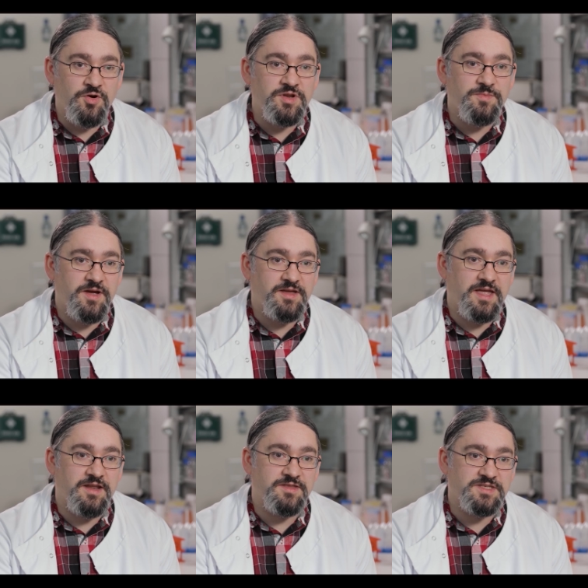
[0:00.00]
Only by
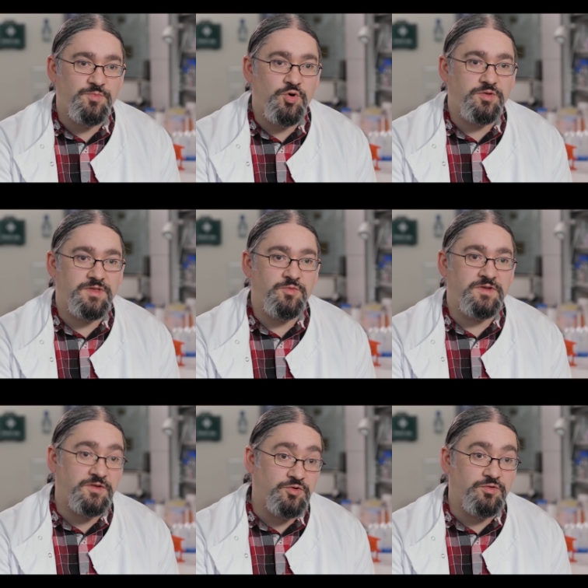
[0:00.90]
getting the support that we
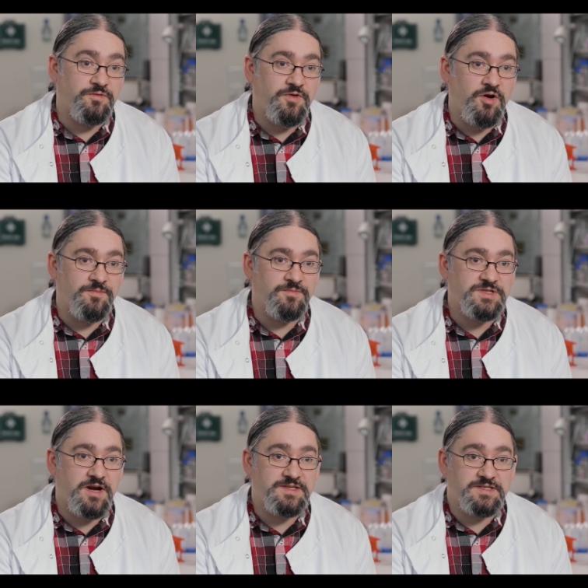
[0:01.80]
do from
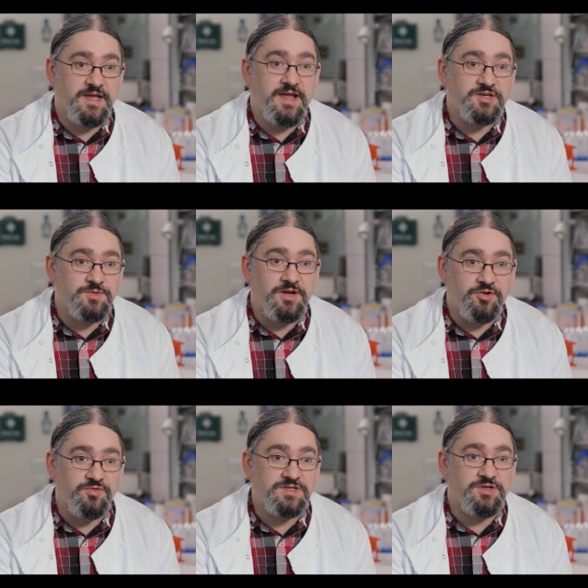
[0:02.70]
charities like Action Medical